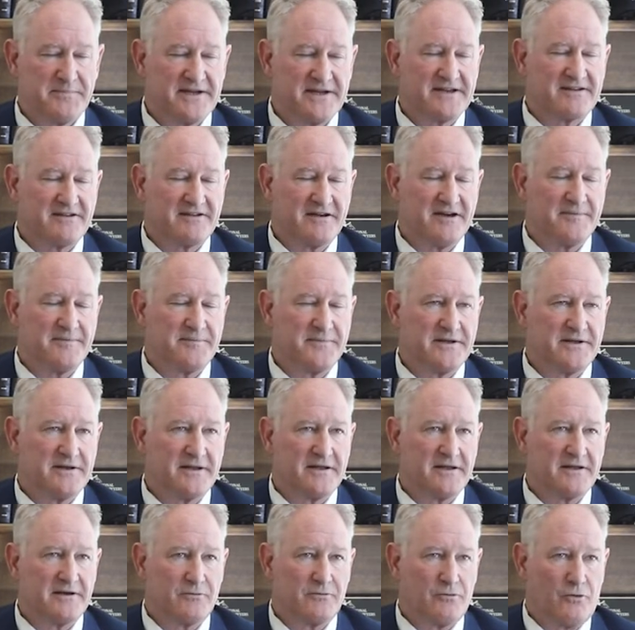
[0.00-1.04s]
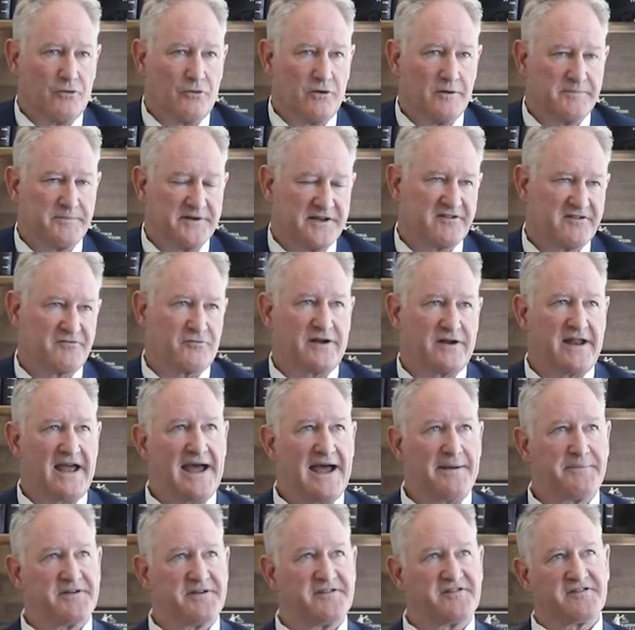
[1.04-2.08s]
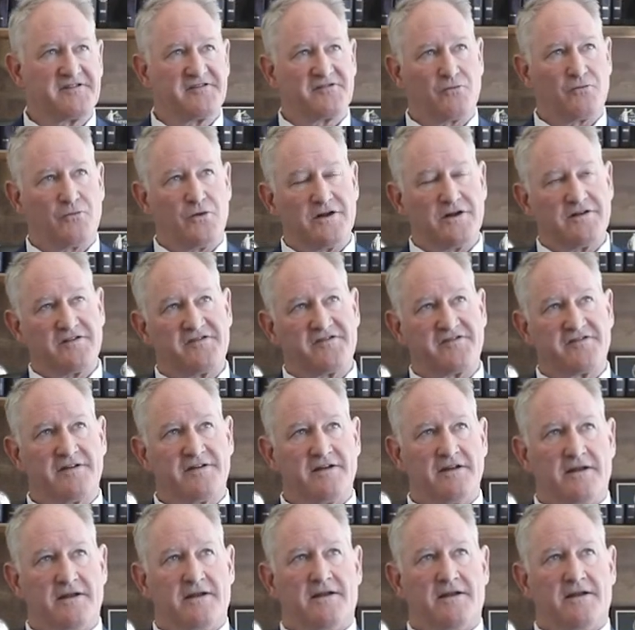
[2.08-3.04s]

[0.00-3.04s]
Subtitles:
picked up in a warrant, because what happens is once,